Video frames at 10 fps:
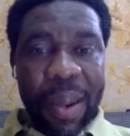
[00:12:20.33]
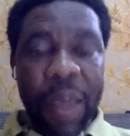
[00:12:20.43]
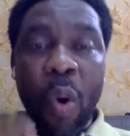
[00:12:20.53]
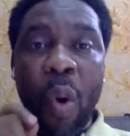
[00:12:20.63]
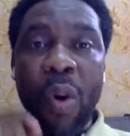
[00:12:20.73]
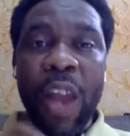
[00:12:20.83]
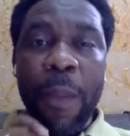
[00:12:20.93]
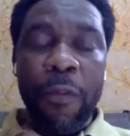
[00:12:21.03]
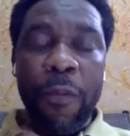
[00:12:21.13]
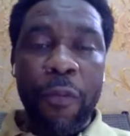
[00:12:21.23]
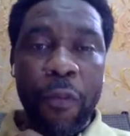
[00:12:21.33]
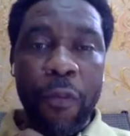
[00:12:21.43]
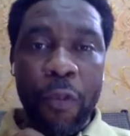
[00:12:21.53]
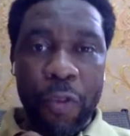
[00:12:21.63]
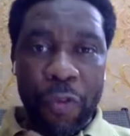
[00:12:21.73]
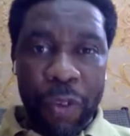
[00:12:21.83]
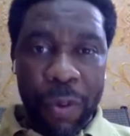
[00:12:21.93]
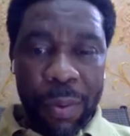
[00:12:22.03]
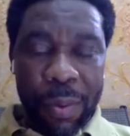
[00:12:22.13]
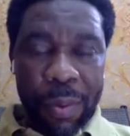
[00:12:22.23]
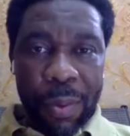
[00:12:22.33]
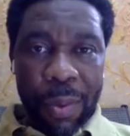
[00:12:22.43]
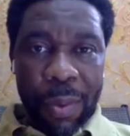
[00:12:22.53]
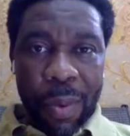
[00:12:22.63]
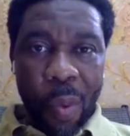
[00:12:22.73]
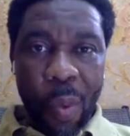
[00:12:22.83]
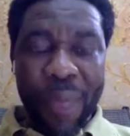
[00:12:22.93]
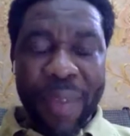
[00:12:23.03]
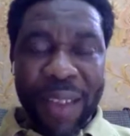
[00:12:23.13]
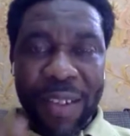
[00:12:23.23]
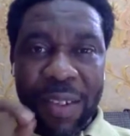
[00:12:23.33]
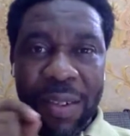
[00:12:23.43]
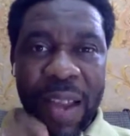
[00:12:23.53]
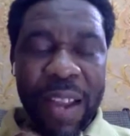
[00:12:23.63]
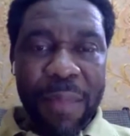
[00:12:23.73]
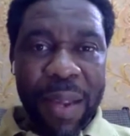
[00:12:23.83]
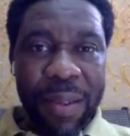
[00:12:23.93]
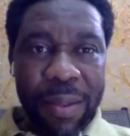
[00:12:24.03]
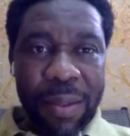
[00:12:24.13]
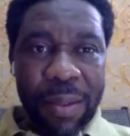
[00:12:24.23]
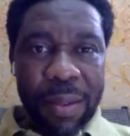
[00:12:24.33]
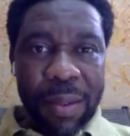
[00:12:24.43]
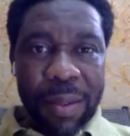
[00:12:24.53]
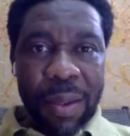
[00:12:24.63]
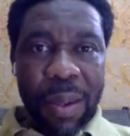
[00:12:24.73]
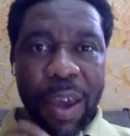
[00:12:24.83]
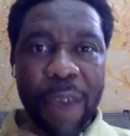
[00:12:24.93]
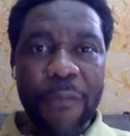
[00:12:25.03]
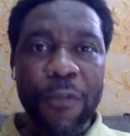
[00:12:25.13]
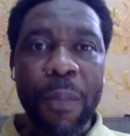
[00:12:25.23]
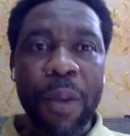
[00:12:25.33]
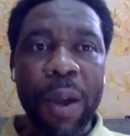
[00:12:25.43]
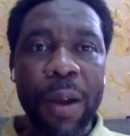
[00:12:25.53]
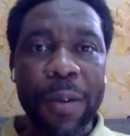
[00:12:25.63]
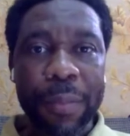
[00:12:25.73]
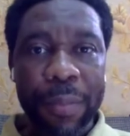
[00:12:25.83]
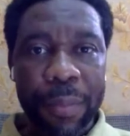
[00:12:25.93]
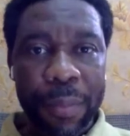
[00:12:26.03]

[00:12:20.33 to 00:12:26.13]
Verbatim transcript: can only be fruitful when the assignment came from God.